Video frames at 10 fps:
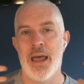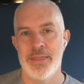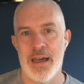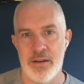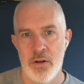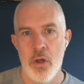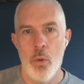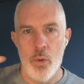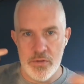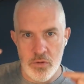And that
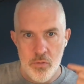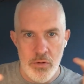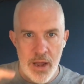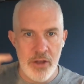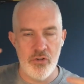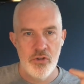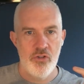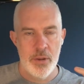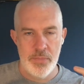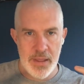was the
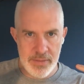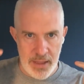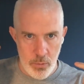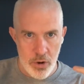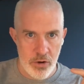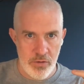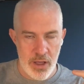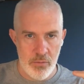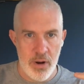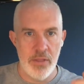relationship that they worked
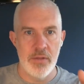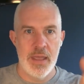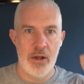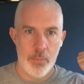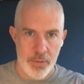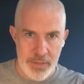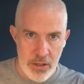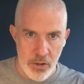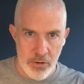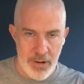on, rather than up at
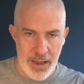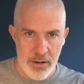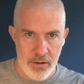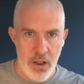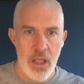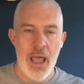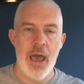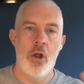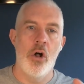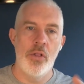the other end.
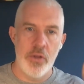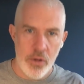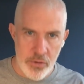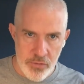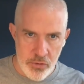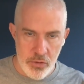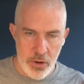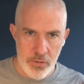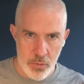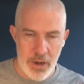And all the other
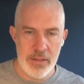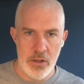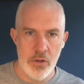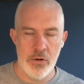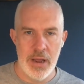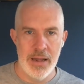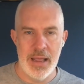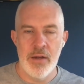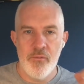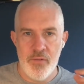studios were at the other end.
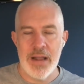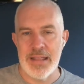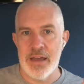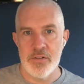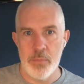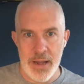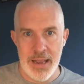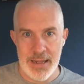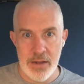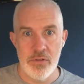And in fact, that has
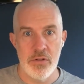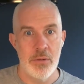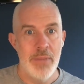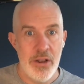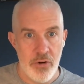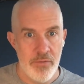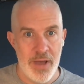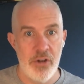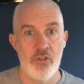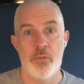played now to their major
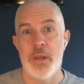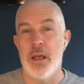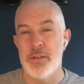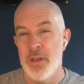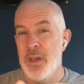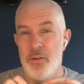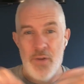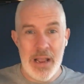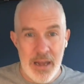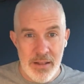advantage, because
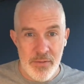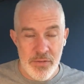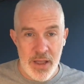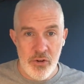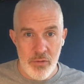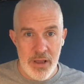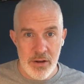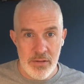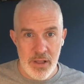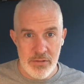frankly, they've
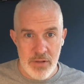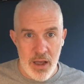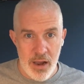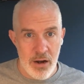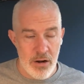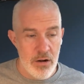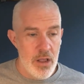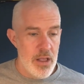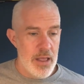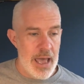saturated the entire
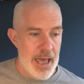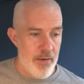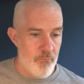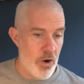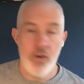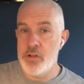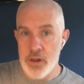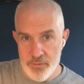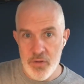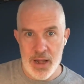
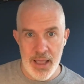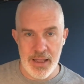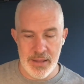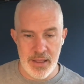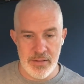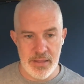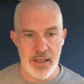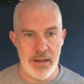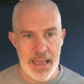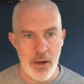vertical, if you like, and
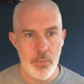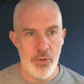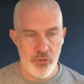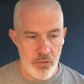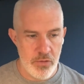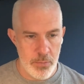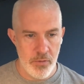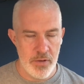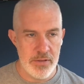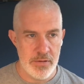they now produce
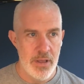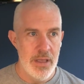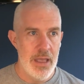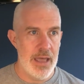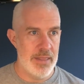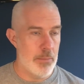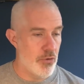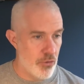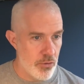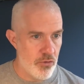movies, they
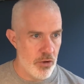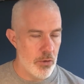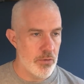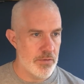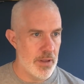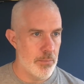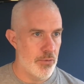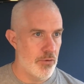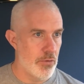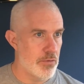produce shows, they
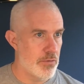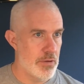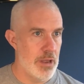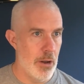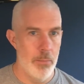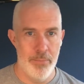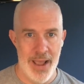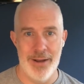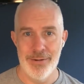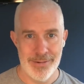produce
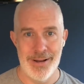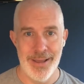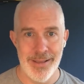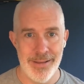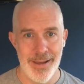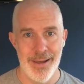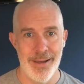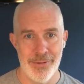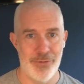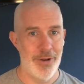bangers like
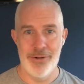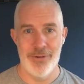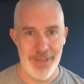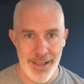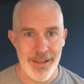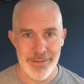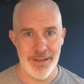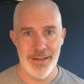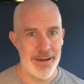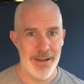Stranger Things,
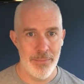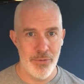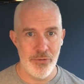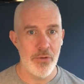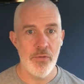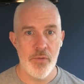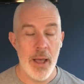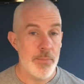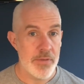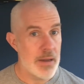and then they produce
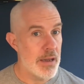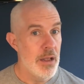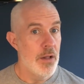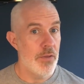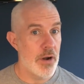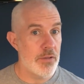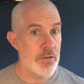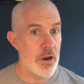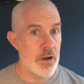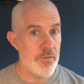flops, and they're not
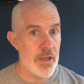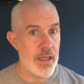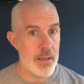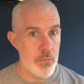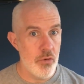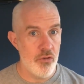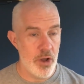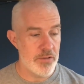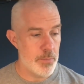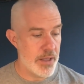scared of taking
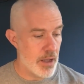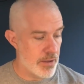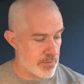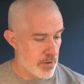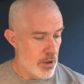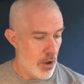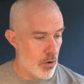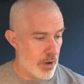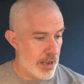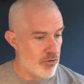moonshots, because
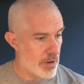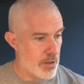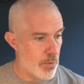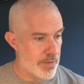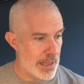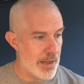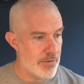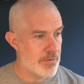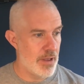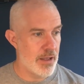occasionally what they
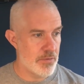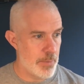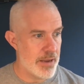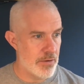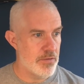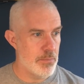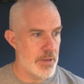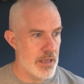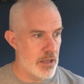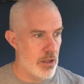least expected to
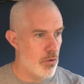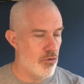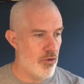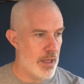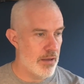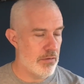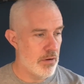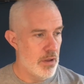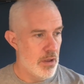be a huge hit